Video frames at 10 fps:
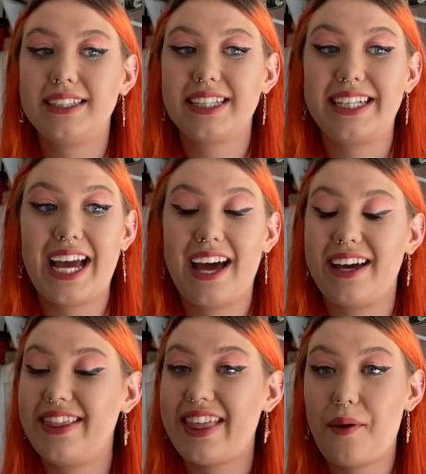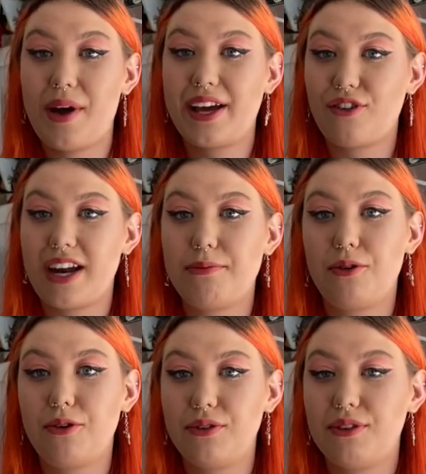yeah, they were
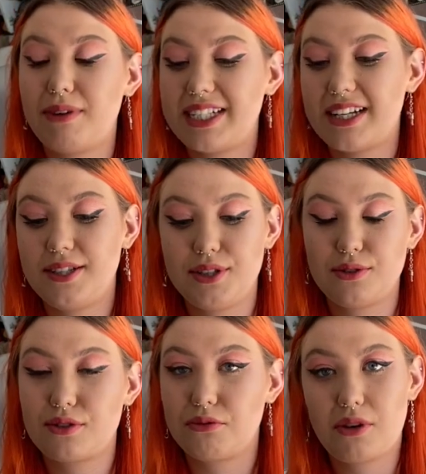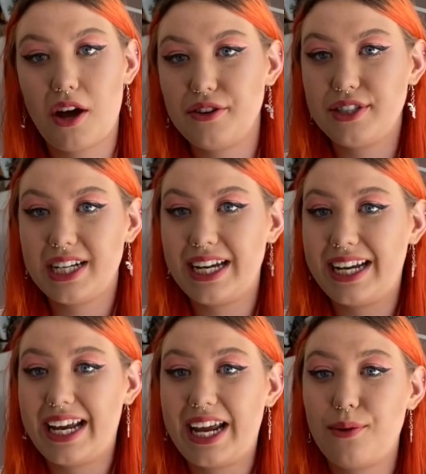incredible. My tattooist was called
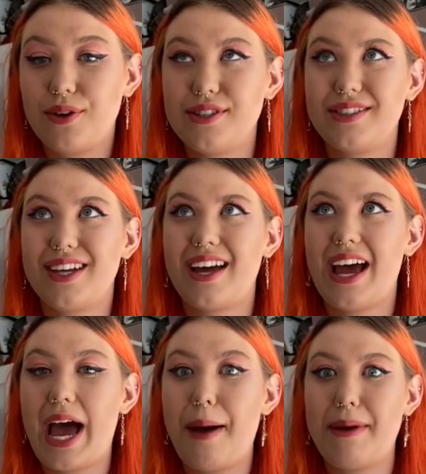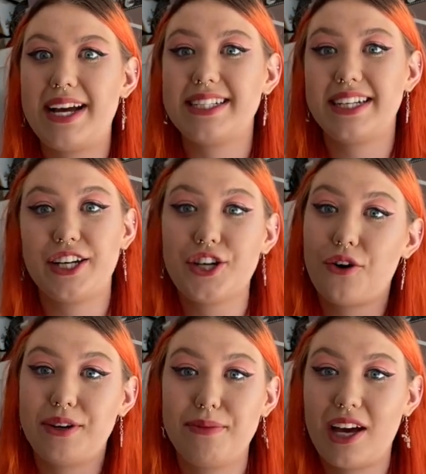Cody. He was amazing. I
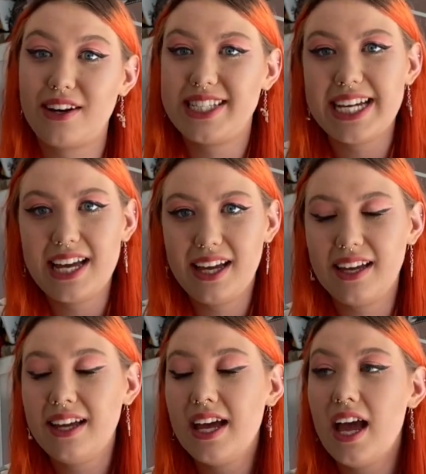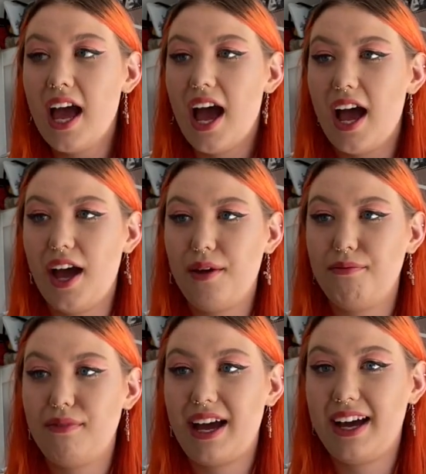told him the idea, and
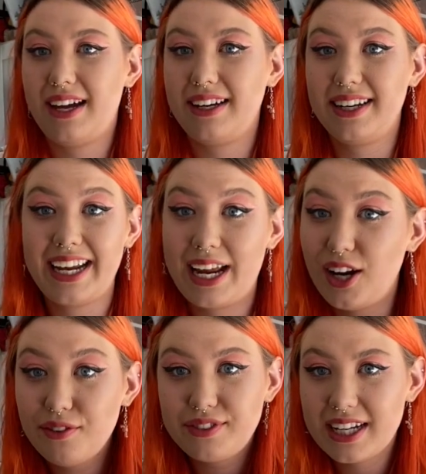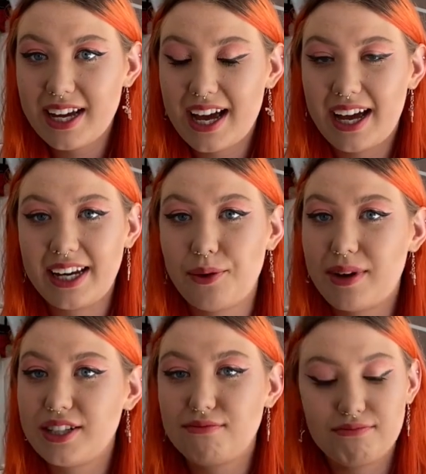he loved it, and he went